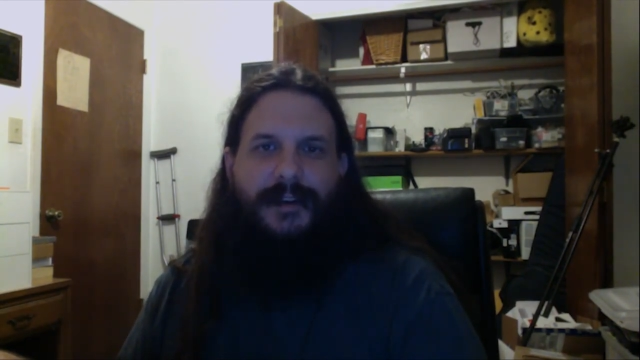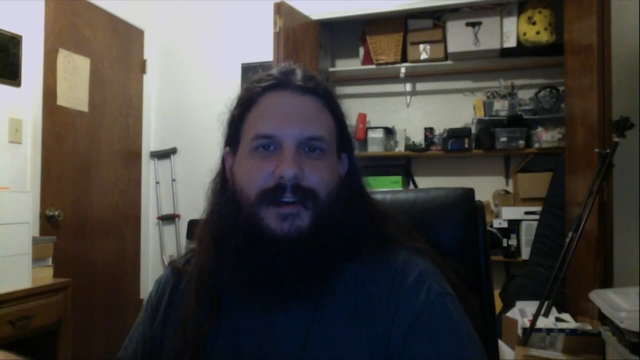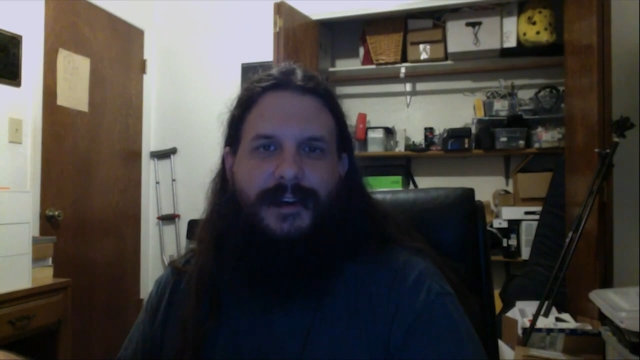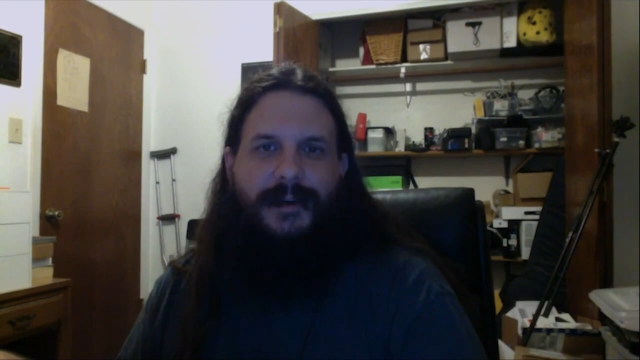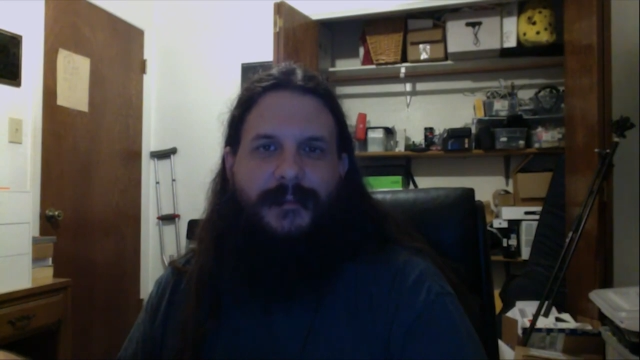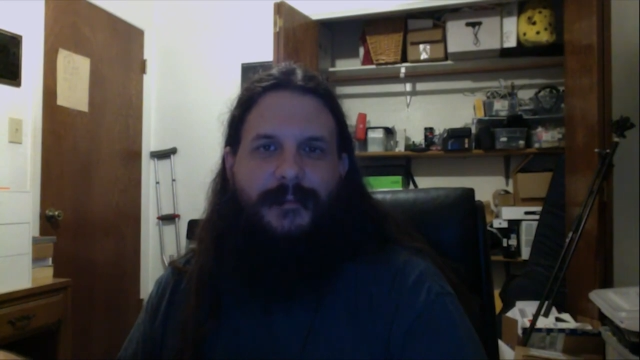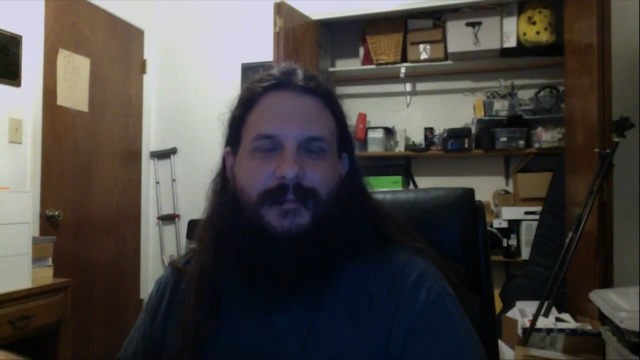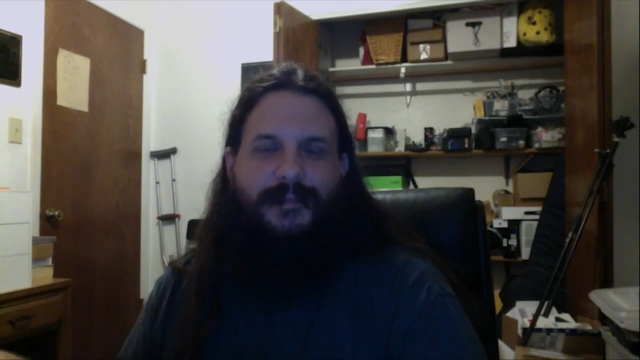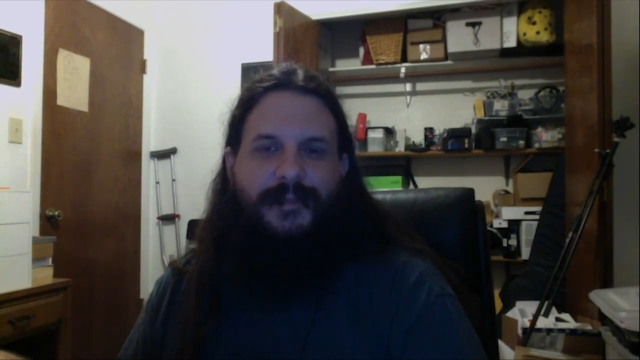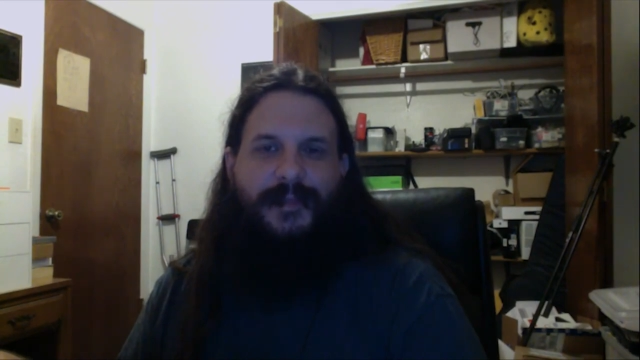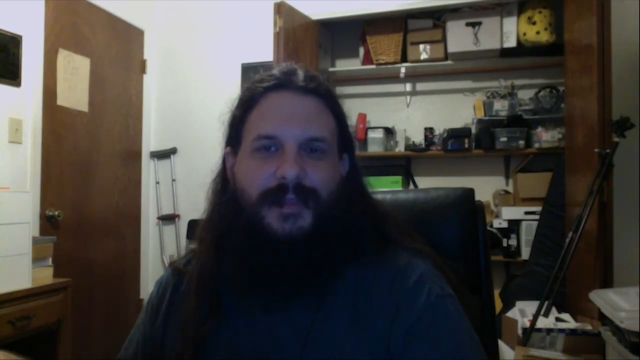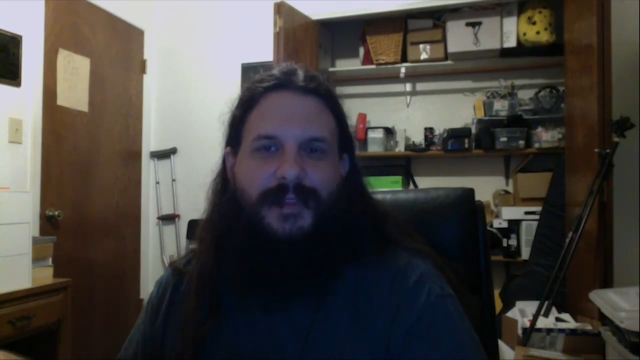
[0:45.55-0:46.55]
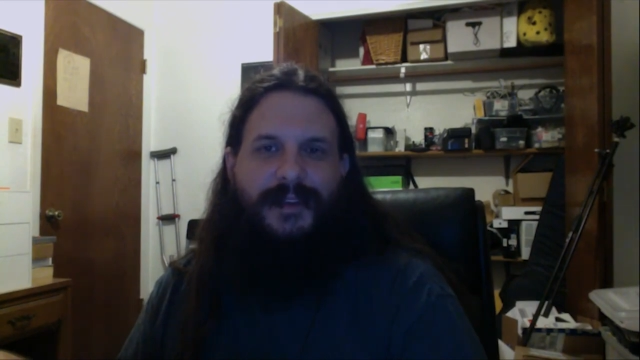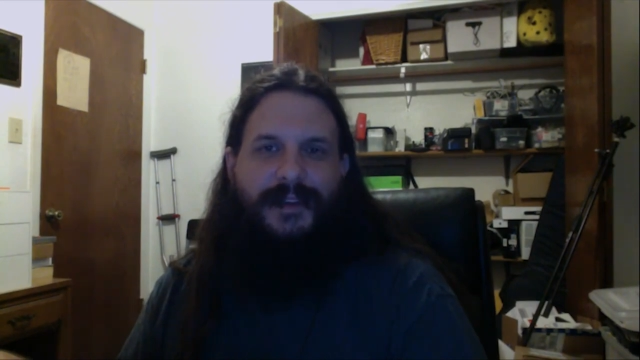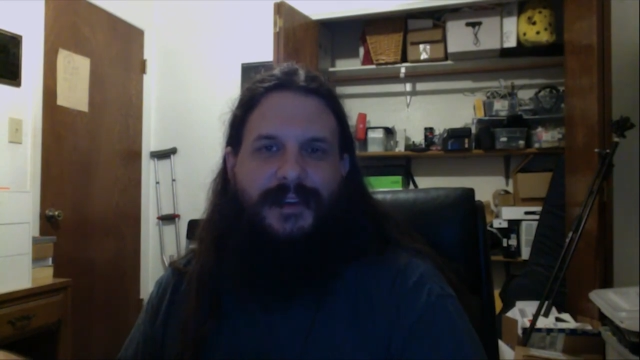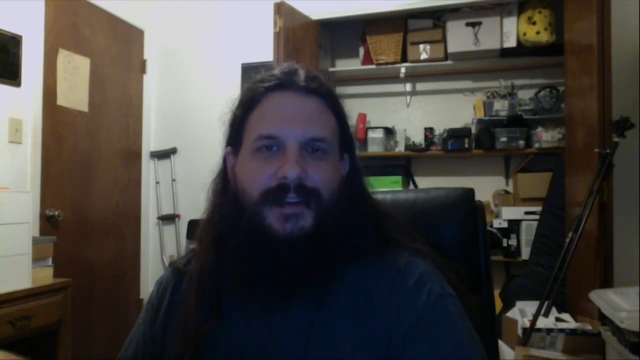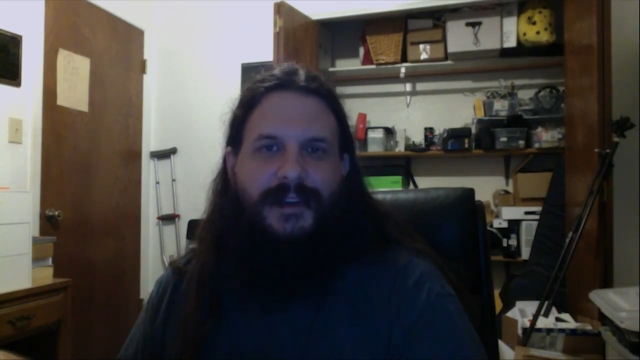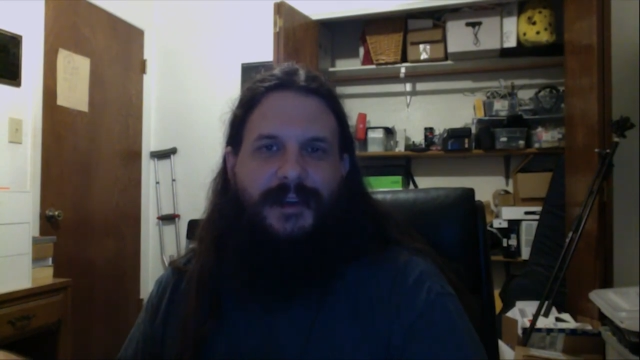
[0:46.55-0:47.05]

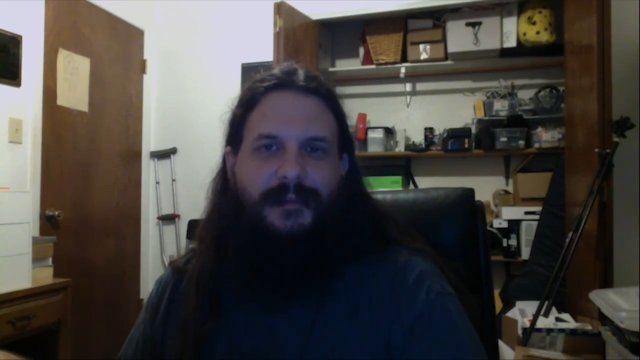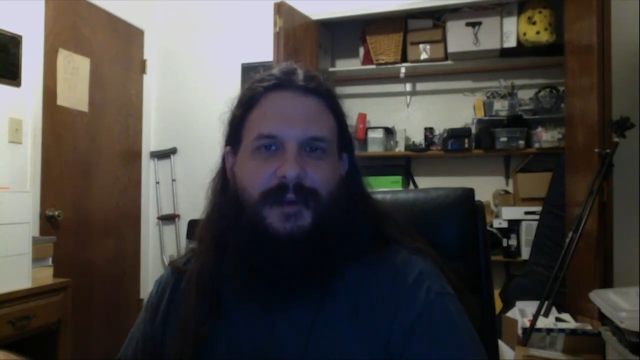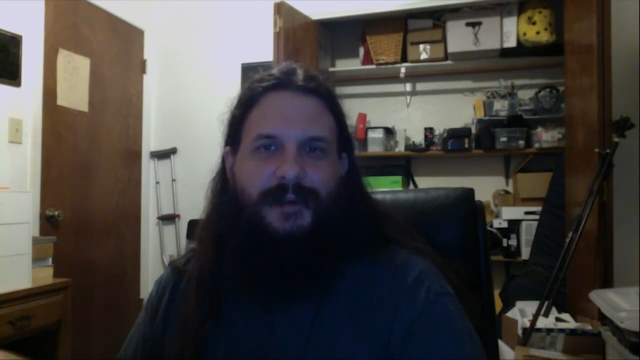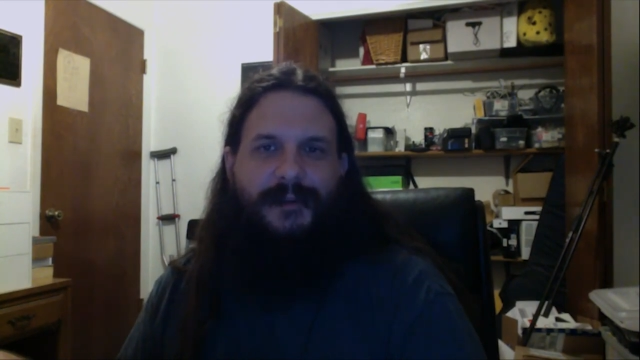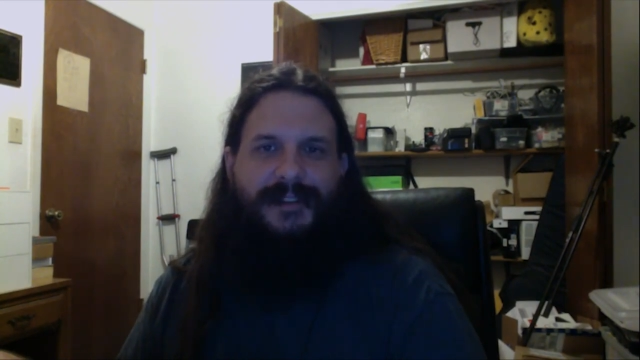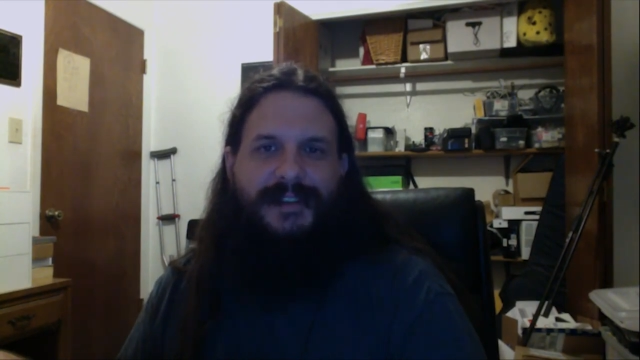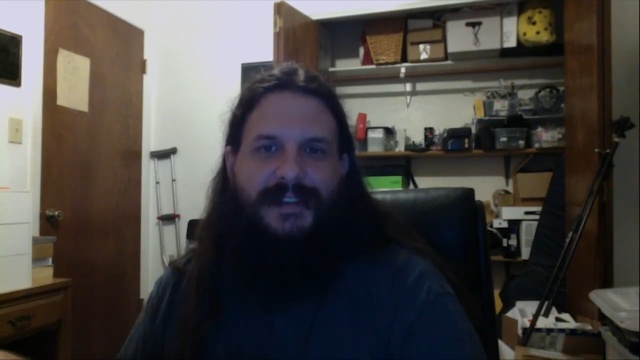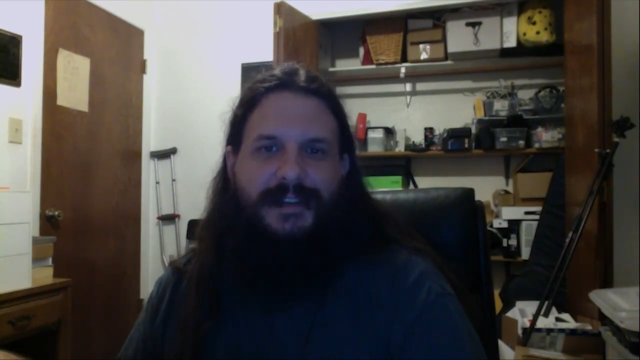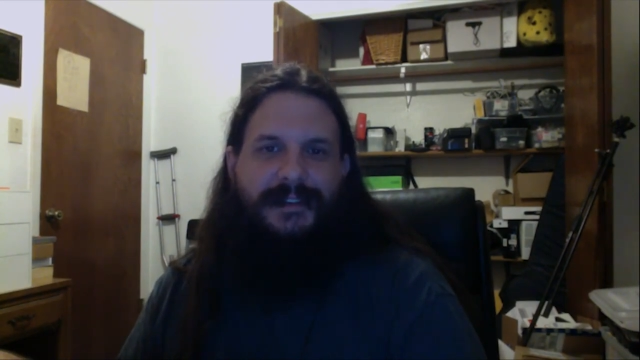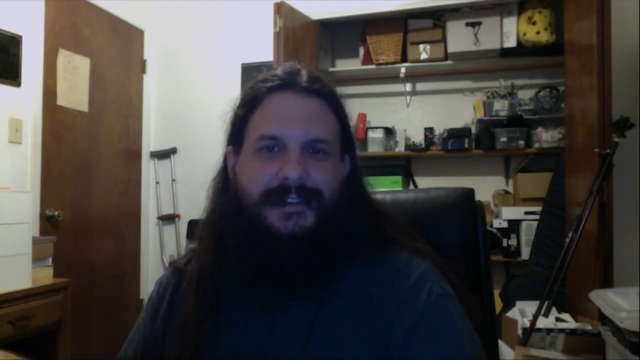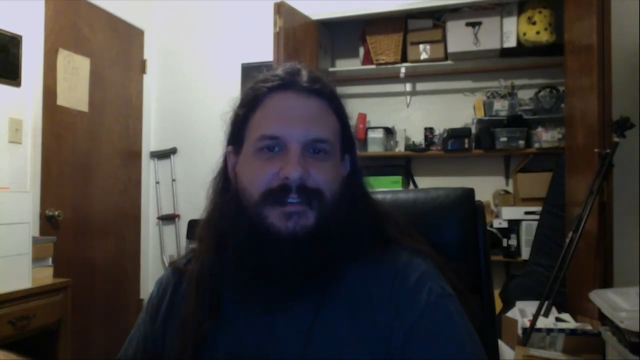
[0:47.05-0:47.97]
But we'll see.